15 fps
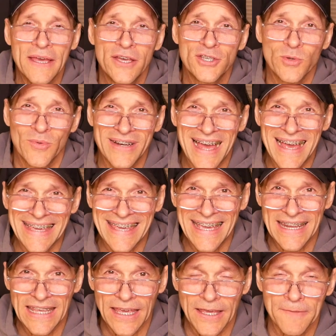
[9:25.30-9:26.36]
so we're not
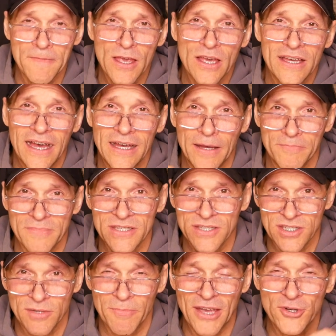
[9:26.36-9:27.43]
getting um,
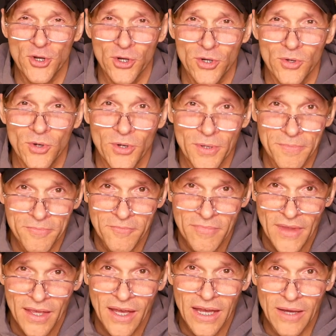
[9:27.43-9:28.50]
symmetrical
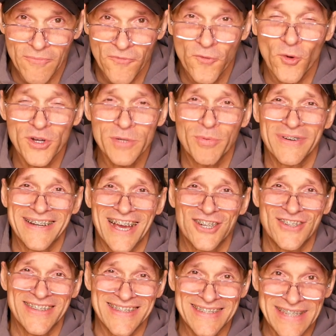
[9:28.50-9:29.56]
um, force
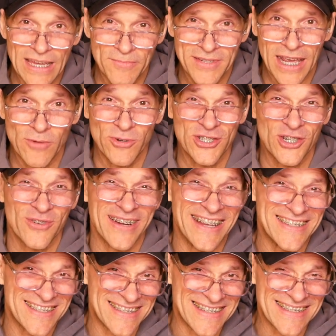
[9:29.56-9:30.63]
production at the same time, which
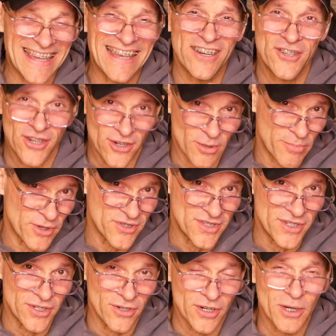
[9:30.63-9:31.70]
creates this anterior
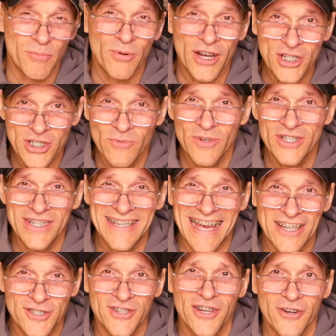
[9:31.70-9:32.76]
posterior compression, which
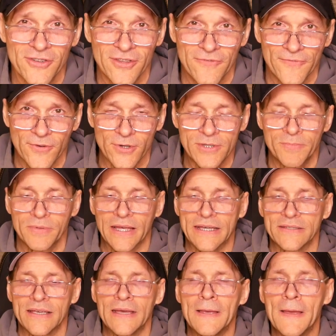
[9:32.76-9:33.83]
got you here in the first
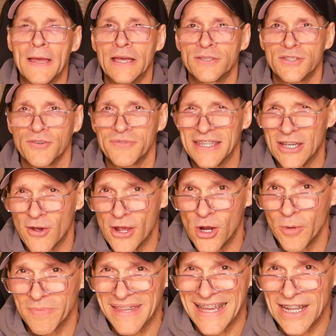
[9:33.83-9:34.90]
place. So Theo, I
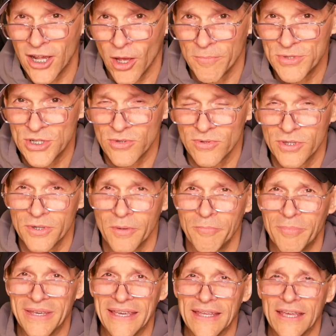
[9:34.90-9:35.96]
hope that helps you a little
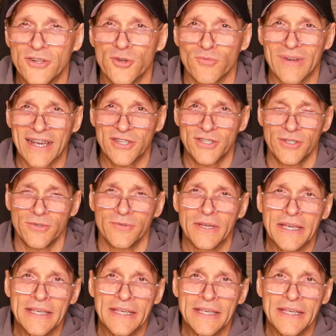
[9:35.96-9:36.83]
bit and directs you